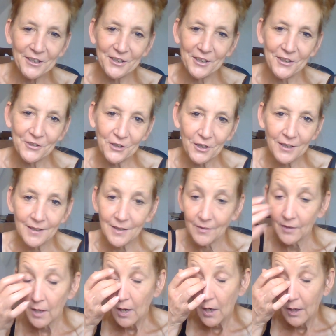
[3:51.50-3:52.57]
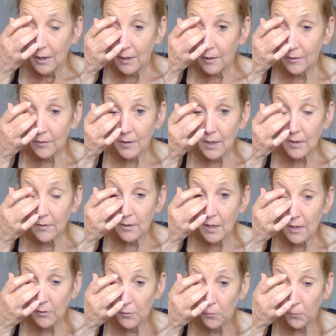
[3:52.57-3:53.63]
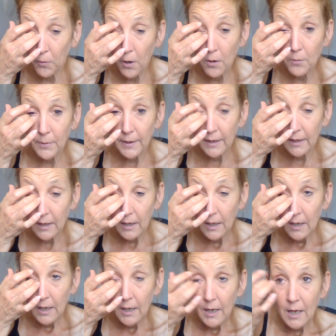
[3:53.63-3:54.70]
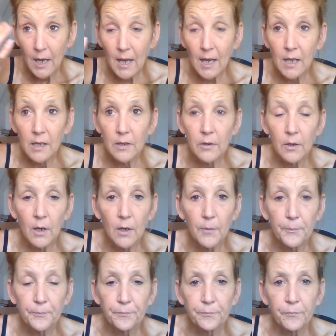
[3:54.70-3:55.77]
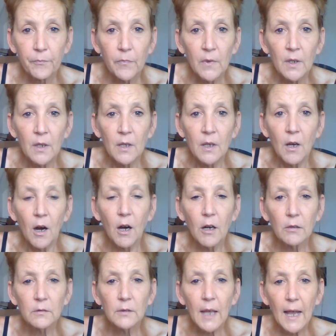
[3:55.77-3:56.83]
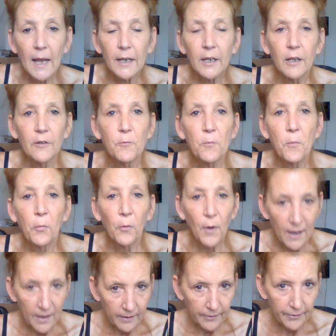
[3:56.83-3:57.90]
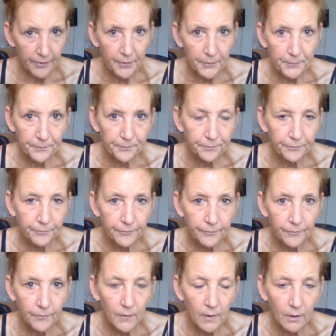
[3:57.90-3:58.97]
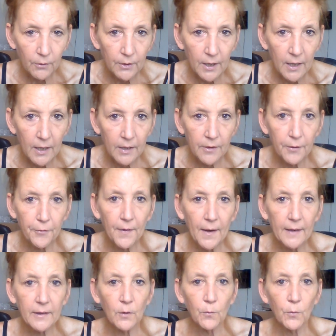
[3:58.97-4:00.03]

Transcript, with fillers: actually started this, is is, is growing. And our lack of breath, okay, the fact